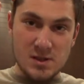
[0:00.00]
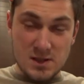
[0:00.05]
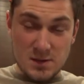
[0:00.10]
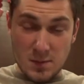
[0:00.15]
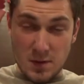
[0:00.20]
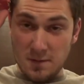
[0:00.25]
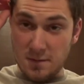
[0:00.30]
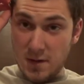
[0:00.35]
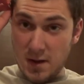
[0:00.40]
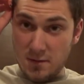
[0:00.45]
It's
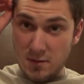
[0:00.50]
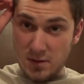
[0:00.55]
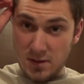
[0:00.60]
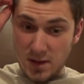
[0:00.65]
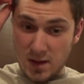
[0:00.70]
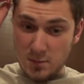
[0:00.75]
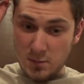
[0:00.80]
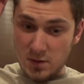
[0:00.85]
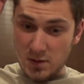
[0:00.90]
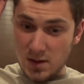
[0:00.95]
my favorite
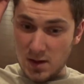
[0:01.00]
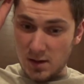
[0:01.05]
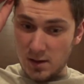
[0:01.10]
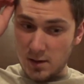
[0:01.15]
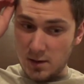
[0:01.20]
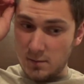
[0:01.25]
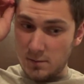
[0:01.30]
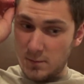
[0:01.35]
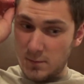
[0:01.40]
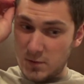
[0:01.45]
time to duck
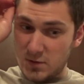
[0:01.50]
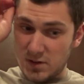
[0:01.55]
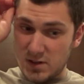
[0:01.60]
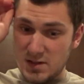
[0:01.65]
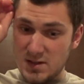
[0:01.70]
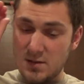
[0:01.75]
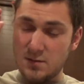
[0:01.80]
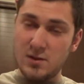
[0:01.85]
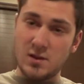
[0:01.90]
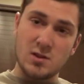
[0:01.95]
hunt, just
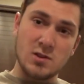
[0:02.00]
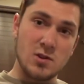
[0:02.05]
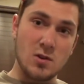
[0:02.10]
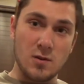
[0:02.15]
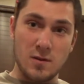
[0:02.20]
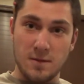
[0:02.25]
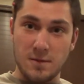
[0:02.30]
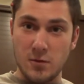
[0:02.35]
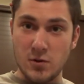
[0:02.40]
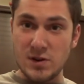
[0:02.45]
because everything's
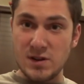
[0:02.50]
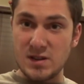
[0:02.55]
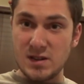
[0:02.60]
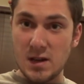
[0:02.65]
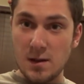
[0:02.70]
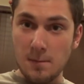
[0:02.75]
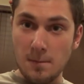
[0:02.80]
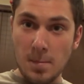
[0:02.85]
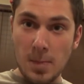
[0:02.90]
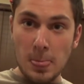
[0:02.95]
starting to freeze
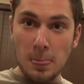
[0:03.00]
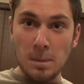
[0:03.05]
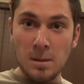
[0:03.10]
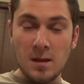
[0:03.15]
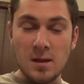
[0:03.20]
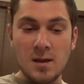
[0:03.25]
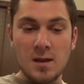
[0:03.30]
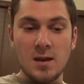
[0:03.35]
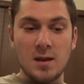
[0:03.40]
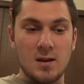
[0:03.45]
up
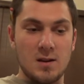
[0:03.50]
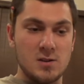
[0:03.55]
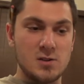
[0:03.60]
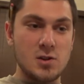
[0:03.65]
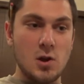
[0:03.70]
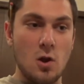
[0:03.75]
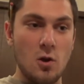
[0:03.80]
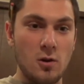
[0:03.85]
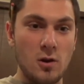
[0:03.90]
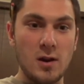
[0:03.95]
and it's
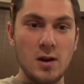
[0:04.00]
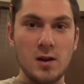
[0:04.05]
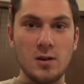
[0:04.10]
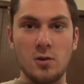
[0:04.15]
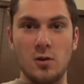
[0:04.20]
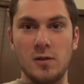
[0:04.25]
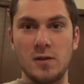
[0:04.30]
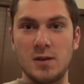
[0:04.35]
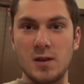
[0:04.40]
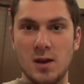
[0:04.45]
congregating
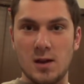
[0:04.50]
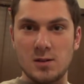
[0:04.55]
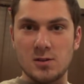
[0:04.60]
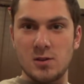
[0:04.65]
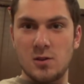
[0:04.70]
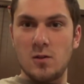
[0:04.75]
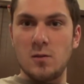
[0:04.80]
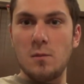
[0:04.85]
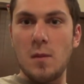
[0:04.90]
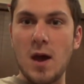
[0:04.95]
all the ducks,
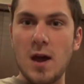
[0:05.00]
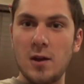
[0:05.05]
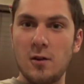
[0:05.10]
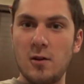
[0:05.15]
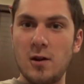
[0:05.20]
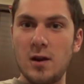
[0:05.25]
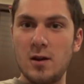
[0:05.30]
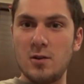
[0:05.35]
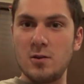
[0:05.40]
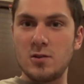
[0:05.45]
all the
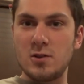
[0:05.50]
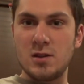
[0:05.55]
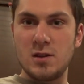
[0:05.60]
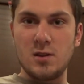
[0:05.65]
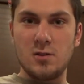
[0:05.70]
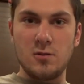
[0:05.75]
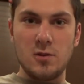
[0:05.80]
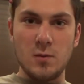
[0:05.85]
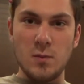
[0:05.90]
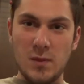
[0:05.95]
migrators to
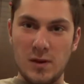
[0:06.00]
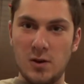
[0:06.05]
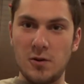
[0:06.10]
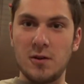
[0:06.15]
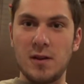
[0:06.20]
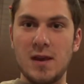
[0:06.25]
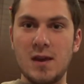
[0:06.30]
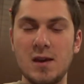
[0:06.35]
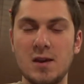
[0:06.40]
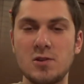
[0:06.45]
either the bigger
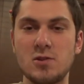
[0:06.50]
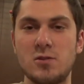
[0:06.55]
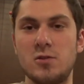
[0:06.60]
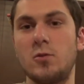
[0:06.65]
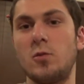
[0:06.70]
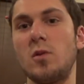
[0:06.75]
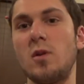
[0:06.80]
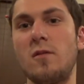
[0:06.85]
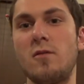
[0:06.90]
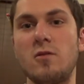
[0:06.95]
lakes or the
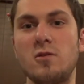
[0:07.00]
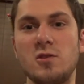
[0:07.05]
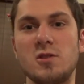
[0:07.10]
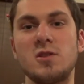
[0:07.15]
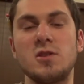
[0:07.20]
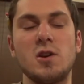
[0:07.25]
rivers.